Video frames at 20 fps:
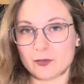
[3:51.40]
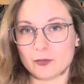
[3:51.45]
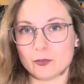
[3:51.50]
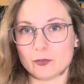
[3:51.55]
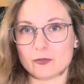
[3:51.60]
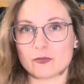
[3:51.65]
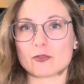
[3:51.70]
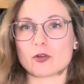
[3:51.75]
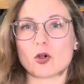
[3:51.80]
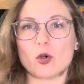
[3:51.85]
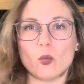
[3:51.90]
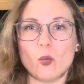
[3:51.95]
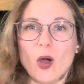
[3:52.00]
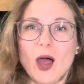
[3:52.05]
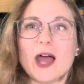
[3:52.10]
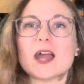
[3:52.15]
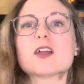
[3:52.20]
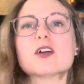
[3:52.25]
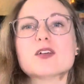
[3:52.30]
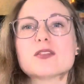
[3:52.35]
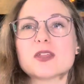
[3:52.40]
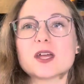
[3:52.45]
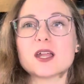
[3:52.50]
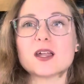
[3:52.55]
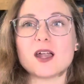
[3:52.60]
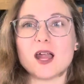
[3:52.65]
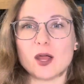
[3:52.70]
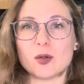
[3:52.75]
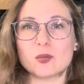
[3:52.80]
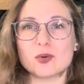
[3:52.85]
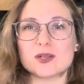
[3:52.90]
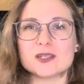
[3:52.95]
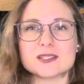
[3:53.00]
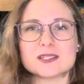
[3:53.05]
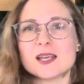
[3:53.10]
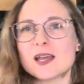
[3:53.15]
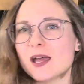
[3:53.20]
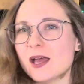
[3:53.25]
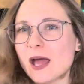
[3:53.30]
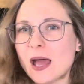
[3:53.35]
For a while there, I was
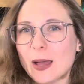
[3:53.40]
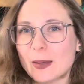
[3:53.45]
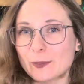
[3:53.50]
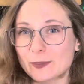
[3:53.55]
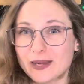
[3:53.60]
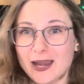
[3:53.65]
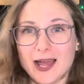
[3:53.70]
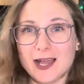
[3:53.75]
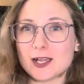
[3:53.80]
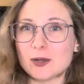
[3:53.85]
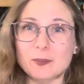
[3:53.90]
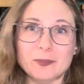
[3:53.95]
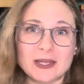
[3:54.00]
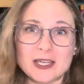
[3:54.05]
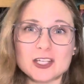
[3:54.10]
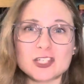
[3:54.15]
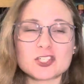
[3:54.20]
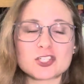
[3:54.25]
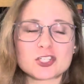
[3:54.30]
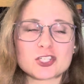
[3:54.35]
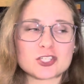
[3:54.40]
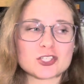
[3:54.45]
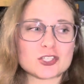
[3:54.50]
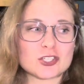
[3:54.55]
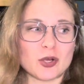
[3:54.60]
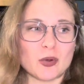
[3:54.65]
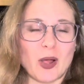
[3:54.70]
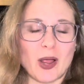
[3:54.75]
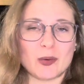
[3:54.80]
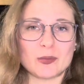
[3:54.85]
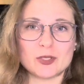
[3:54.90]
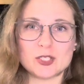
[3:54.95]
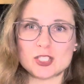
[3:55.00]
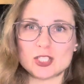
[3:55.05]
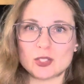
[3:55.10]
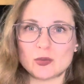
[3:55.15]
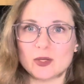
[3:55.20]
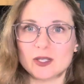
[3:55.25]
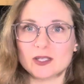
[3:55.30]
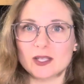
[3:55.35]
monogamish, so I was
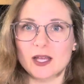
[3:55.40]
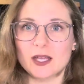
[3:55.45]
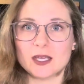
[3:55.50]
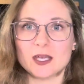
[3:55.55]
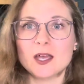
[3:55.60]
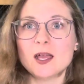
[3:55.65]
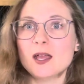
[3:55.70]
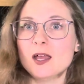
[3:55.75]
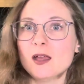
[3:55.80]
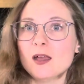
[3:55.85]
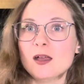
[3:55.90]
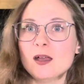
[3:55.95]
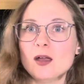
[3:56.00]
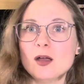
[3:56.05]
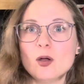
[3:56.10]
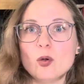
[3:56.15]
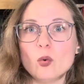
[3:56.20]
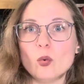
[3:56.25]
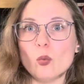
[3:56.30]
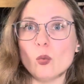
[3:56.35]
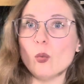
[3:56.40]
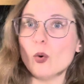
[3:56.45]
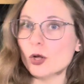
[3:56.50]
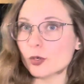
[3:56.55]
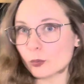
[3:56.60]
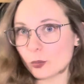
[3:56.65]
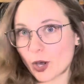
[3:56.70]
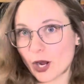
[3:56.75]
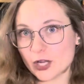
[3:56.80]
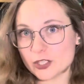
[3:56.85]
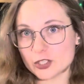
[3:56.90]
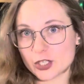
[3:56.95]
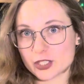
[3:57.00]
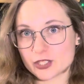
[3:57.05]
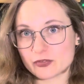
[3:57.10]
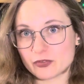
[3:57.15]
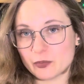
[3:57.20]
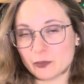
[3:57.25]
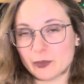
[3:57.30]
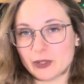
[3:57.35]
doing like one project
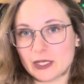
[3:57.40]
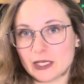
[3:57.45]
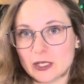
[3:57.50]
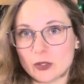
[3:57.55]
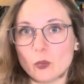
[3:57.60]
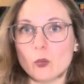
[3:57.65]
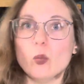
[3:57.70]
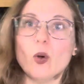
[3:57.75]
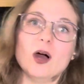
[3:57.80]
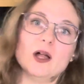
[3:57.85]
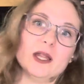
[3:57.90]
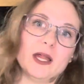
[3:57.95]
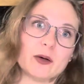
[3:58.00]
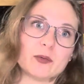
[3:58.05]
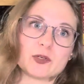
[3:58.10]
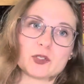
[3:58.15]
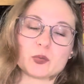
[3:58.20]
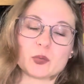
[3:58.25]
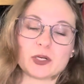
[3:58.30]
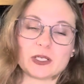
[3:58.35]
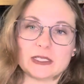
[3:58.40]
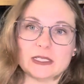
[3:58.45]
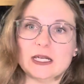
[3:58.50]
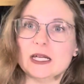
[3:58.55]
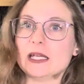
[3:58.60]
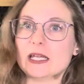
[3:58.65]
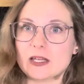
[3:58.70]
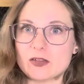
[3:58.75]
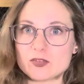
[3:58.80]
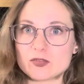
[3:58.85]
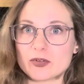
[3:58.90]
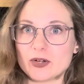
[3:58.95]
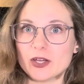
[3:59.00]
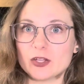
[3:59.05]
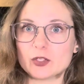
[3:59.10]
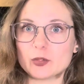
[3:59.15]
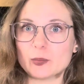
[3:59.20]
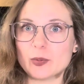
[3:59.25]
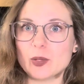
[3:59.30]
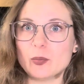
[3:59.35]
for me while I was working on gifts for
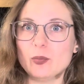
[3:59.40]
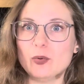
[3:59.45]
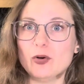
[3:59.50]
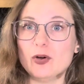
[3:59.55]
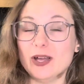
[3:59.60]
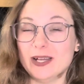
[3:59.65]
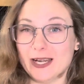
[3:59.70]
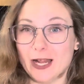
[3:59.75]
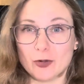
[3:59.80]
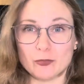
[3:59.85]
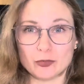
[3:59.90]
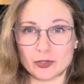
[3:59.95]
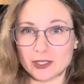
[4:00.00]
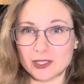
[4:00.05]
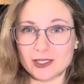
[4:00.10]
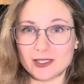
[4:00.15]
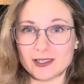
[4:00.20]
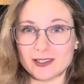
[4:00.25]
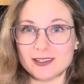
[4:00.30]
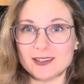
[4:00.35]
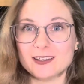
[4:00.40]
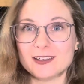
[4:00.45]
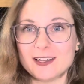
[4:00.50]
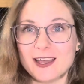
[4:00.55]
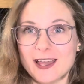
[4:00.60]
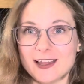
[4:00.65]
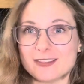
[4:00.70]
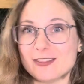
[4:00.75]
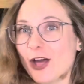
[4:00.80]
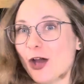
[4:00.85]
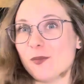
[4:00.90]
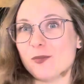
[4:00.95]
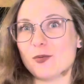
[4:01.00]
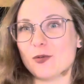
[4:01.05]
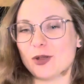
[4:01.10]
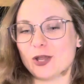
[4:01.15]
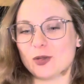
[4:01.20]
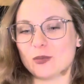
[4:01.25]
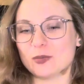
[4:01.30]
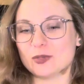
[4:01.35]
other people, and I really, at that
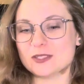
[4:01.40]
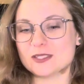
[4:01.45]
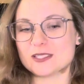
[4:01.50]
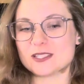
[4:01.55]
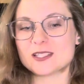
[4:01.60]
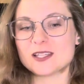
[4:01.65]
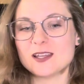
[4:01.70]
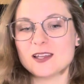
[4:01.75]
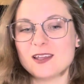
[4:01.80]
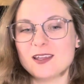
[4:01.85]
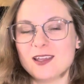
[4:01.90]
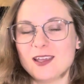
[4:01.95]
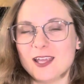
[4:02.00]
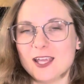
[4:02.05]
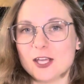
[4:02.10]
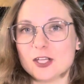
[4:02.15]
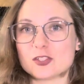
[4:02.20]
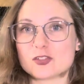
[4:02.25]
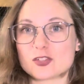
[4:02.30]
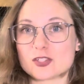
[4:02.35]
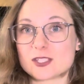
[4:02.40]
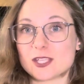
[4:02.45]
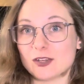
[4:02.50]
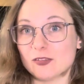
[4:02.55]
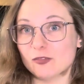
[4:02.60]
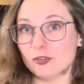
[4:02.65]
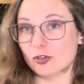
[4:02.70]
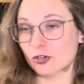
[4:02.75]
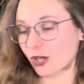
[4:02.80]
point, was interested in full